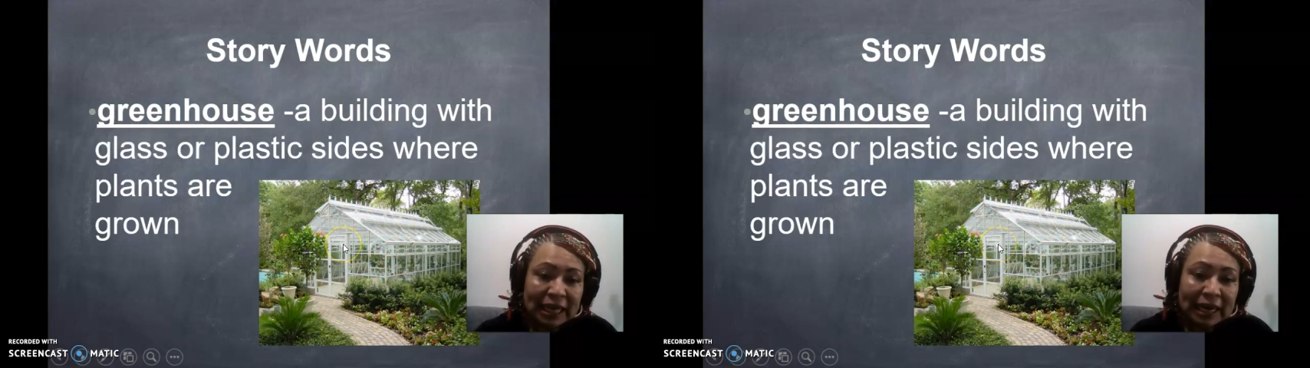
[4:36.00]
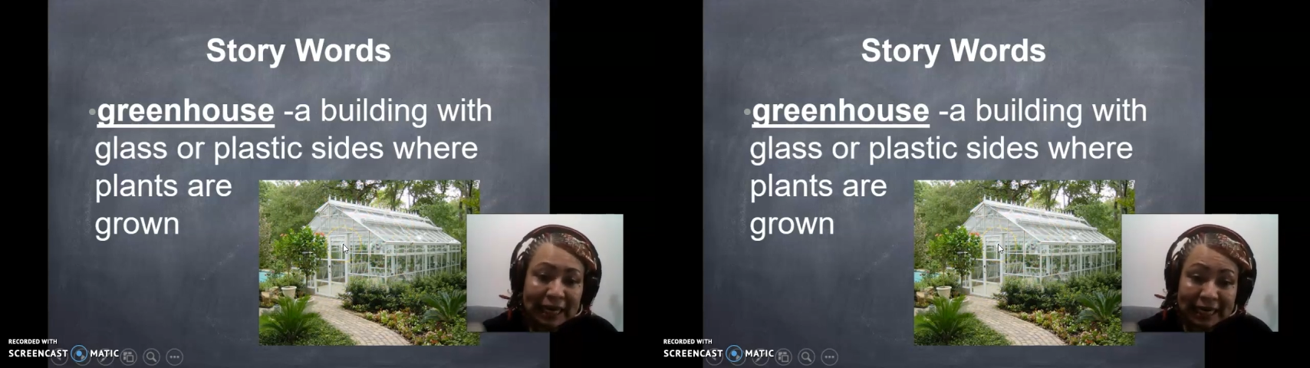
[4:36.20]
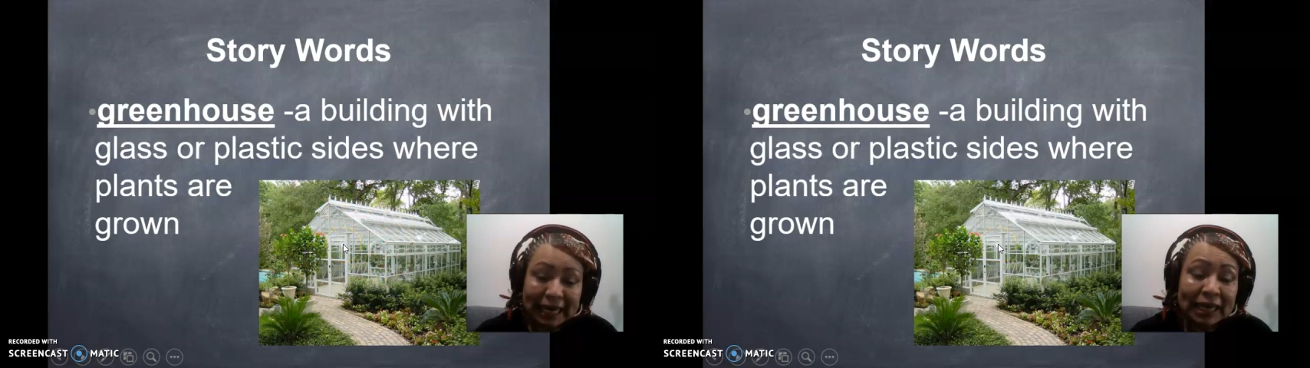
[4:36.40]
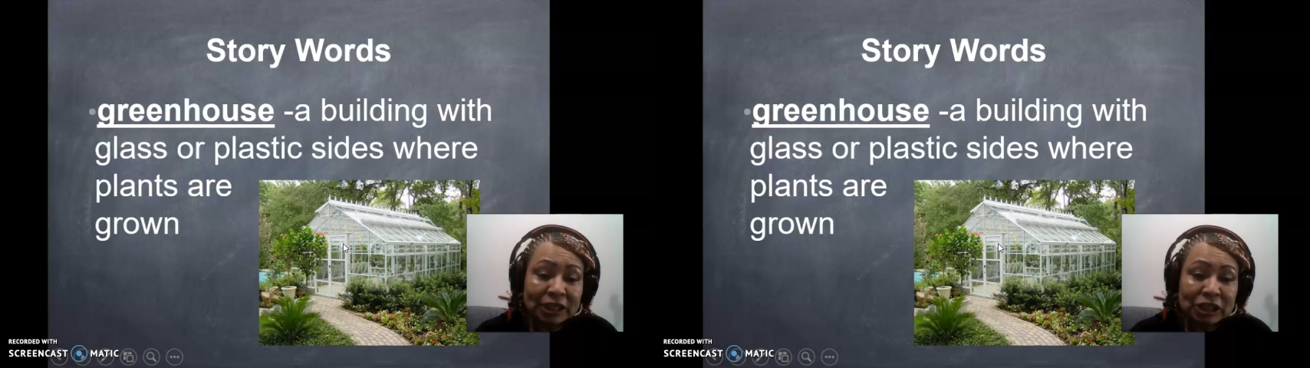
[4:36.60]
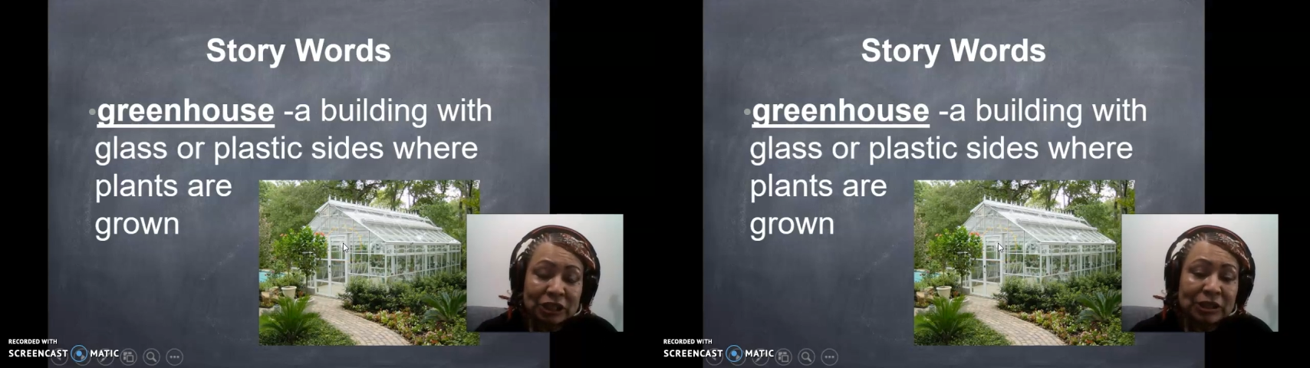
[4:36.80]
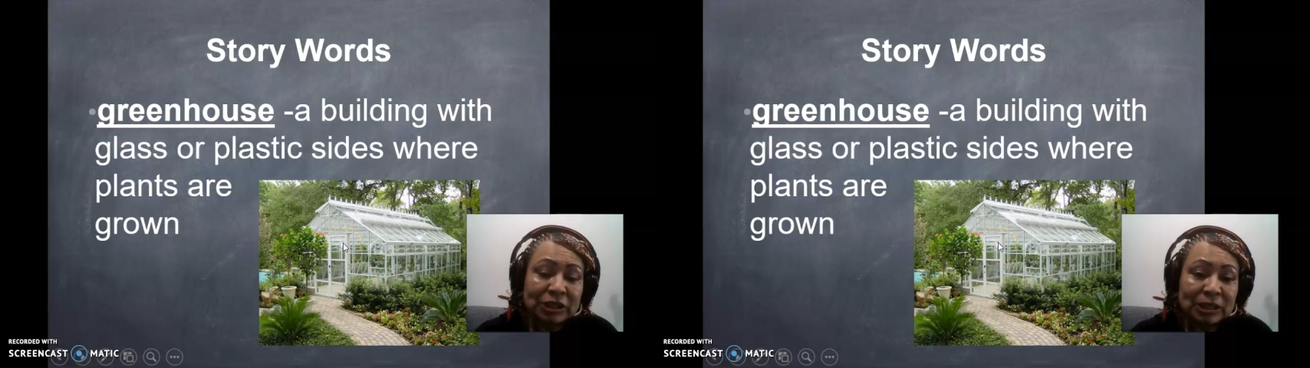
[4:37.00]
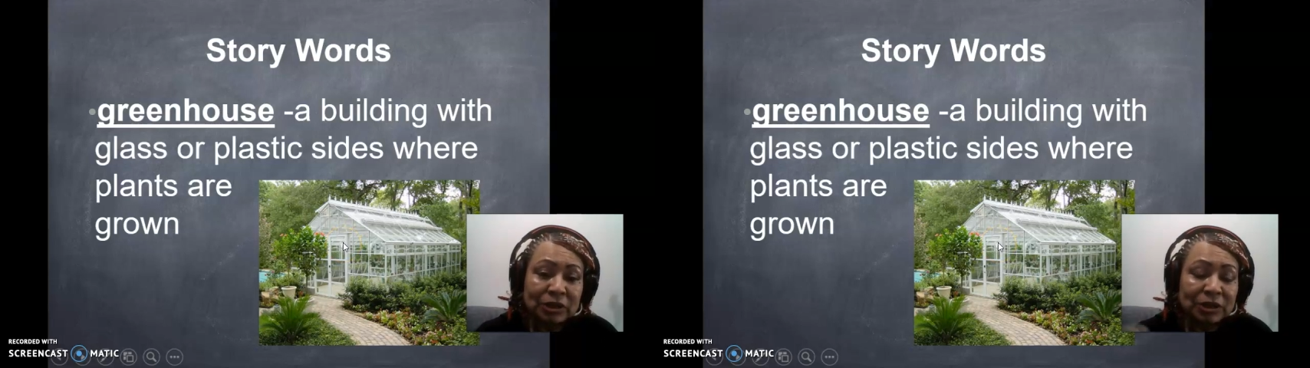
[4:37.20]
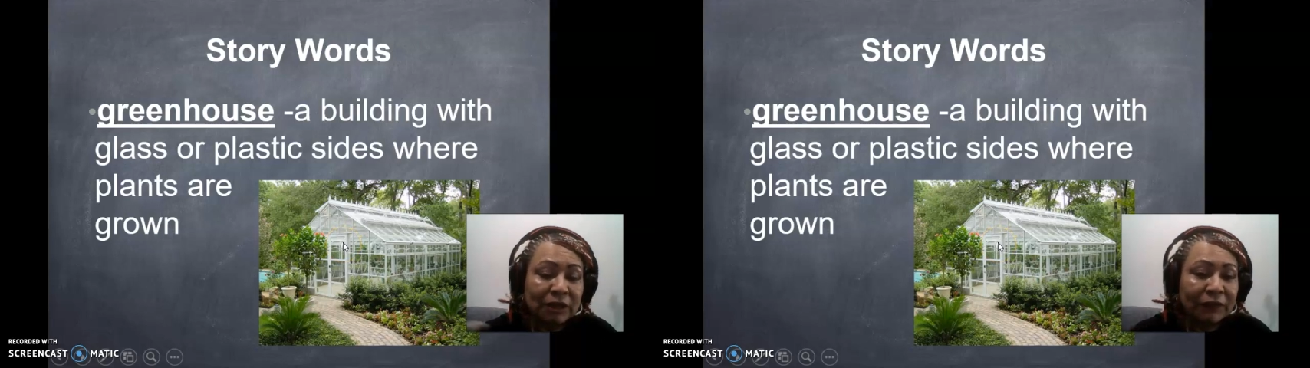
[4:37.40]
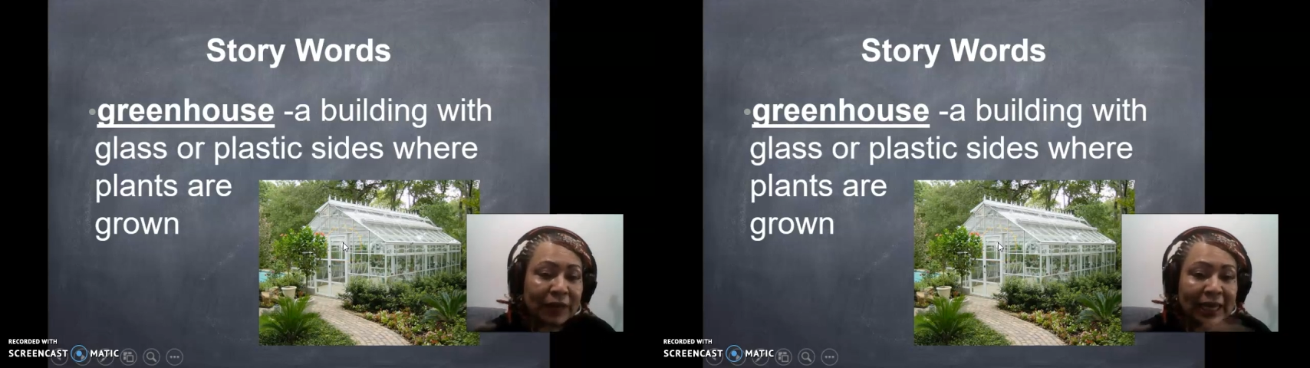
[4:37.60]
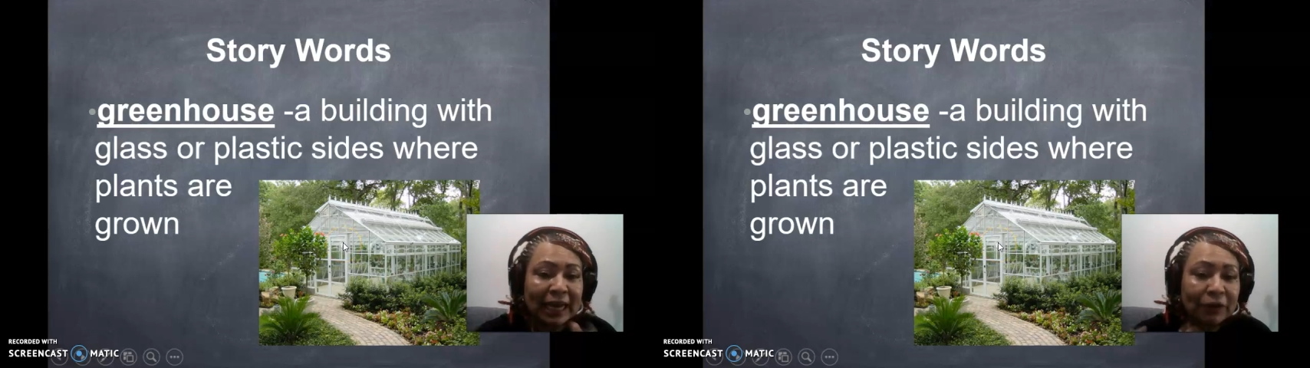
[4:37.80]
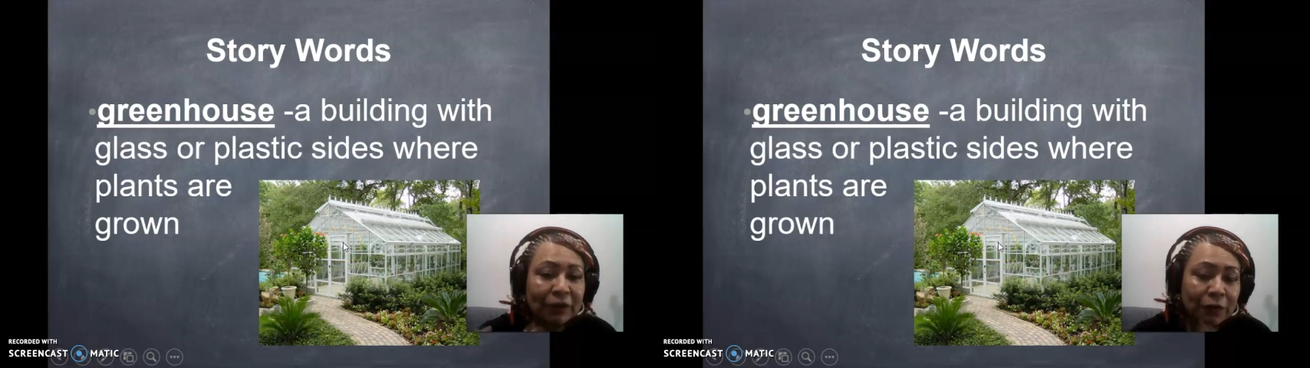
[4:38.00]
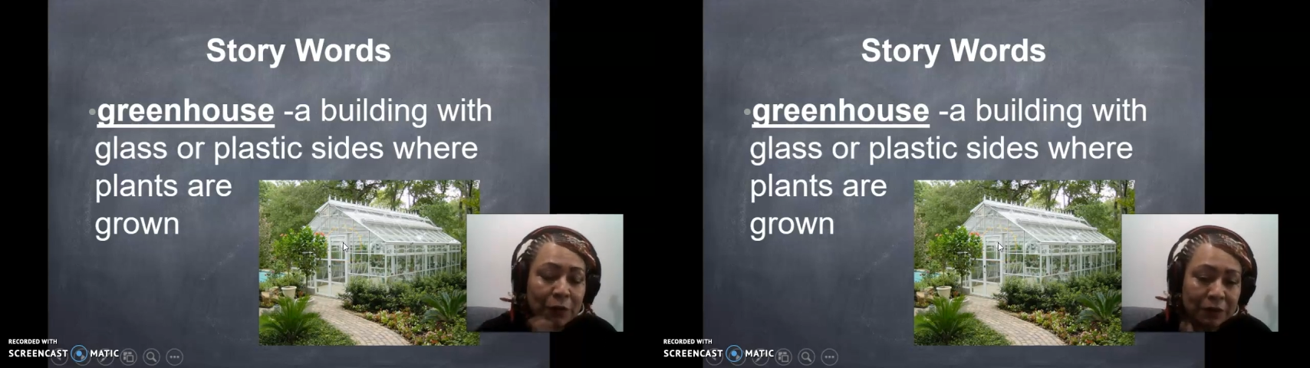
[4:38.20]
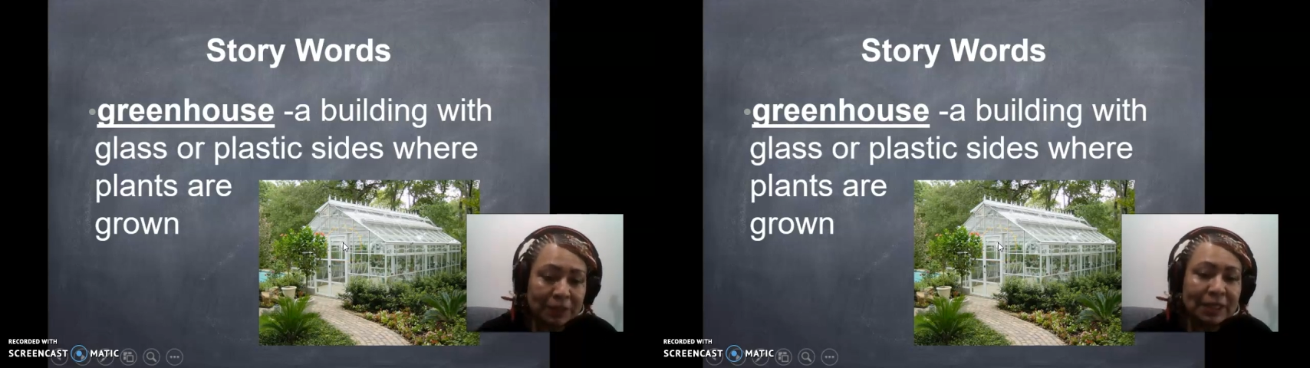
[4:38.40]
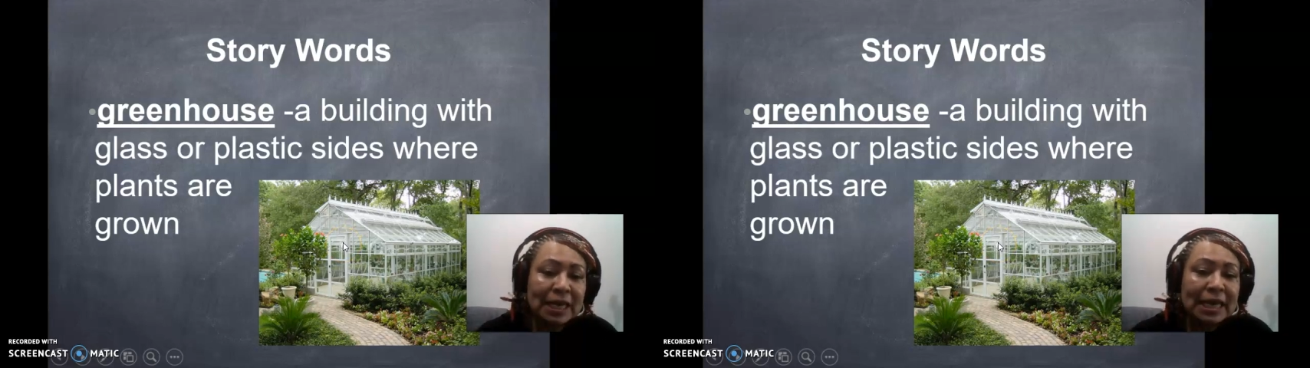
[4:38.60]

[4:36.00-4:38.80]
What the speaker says: like cactus or different kind of forest,